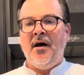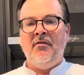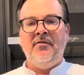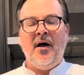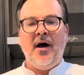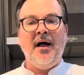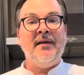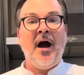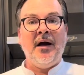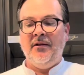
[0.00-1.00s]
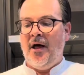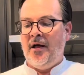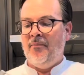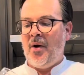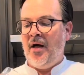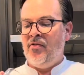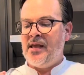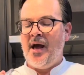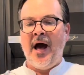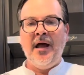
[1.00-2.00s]
of Haleakala on
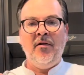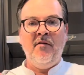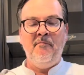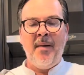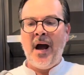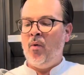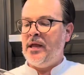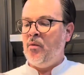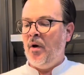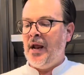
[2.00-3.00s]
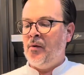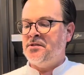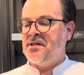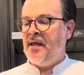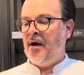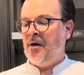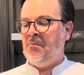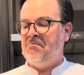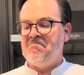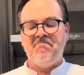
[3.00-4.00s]
the Isle of Maui when I was there,
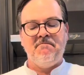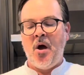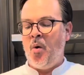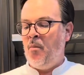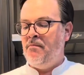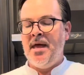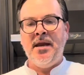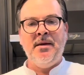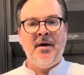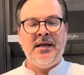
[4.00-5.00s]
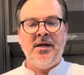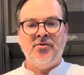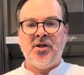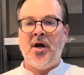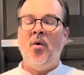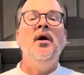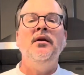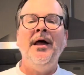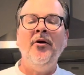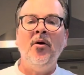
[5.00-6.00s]
many, many years ago.
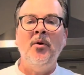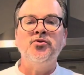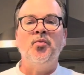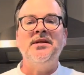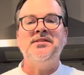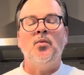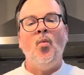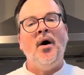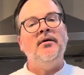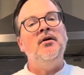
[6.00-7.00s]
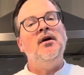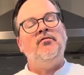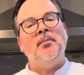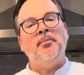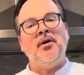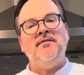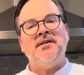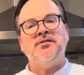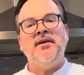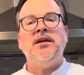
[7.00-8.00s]
Not our most recent one from a
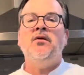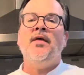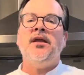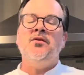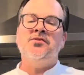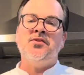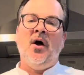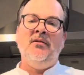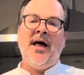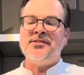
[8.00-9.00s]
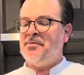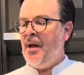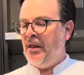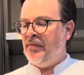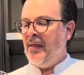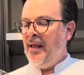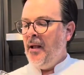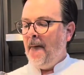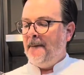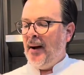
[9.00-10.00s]
previous video that you saw last month,
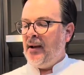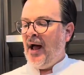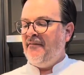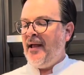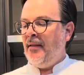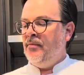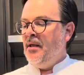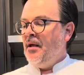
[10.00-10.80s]
but I've had